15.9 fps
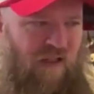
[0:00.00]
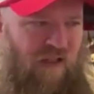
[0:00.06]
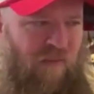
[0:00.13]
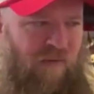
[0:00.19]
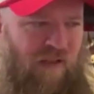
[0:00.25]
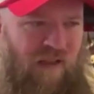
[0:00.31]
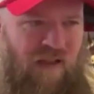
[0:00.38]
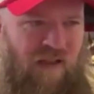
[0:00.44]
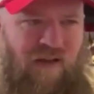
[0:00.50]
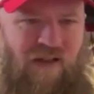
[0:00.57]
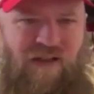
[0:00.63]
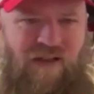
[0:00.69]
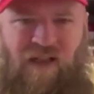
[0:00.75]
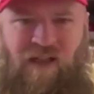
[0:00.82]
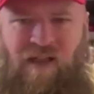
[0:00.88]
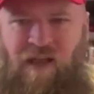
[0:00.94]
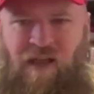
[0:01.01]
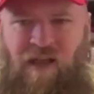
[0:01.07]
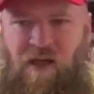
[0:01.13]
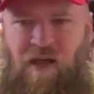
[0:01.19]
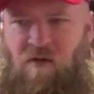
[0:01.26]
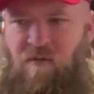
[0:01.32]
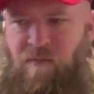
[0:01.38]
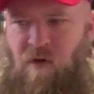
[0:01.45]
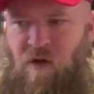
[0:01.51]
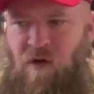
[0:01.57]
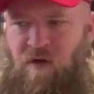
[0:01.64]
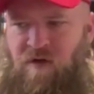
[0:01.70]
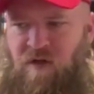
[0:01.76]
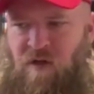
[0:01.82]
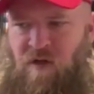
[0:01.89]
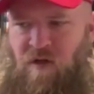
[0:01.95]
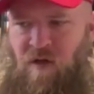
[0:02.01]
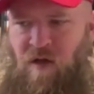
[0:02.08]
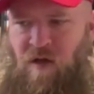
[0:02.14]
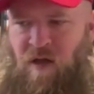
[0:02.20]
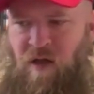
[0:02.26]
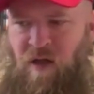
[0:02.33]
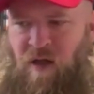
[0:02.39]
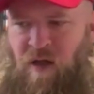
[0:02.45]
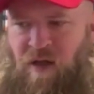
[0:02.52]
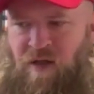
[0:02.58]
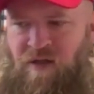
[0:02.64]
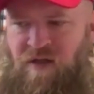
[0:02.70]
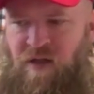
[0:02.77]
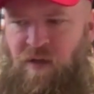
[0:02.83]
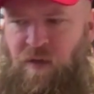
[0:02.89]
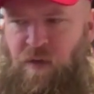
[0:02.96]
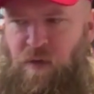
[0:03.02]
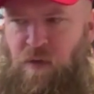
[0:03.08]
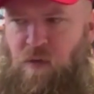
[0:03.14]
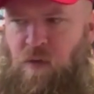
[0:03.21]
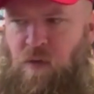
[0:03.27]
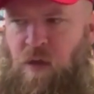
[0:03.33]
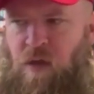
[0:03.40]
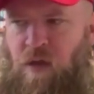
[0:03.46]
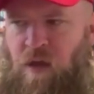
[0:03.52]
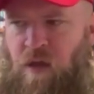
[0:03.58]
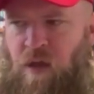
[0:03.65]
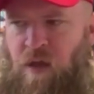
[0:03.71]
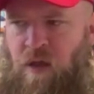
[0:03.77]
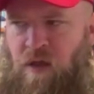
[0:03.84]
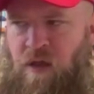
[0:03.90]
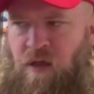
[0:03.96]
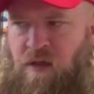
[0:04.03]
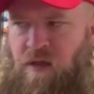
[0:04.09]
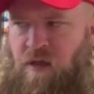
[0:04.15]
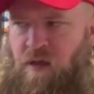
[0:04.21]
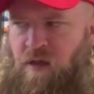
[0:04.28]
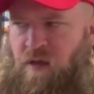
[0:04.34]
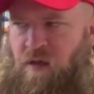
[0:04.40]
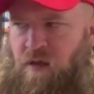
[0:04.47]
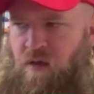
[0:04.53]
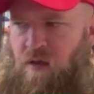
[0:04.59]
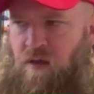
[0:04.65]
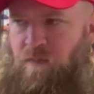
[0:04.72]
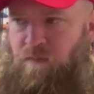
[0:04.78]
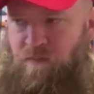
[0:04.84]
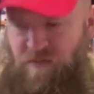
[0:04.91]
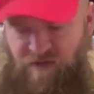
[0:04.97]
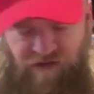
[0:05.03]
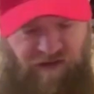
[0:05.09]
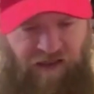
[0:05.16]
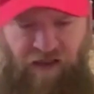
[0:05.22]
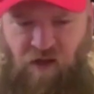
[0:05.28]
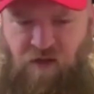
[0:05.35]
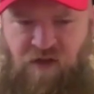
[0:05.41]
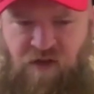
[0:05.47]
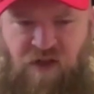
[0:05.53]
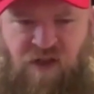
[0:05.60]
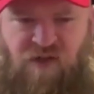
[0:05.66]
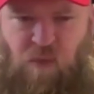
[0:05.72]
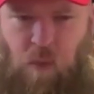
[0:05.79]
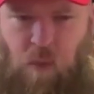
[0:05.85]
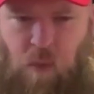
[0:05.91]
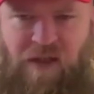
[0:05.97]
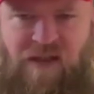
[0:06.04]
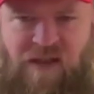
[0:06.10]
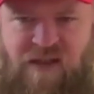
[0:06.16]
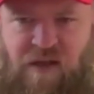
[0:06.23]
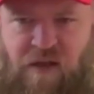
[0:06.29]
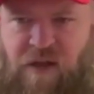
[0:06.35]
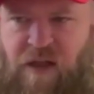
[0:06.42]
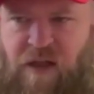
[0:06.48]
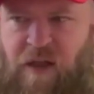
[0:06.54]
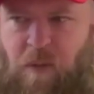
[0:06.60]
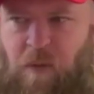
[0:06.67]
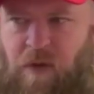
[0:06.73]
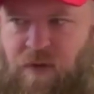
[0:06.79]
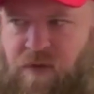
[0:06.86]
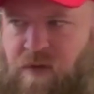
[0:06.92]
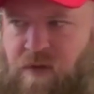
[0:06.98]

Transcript: W E and the T K O merger to, good Lord, hell, just recently with,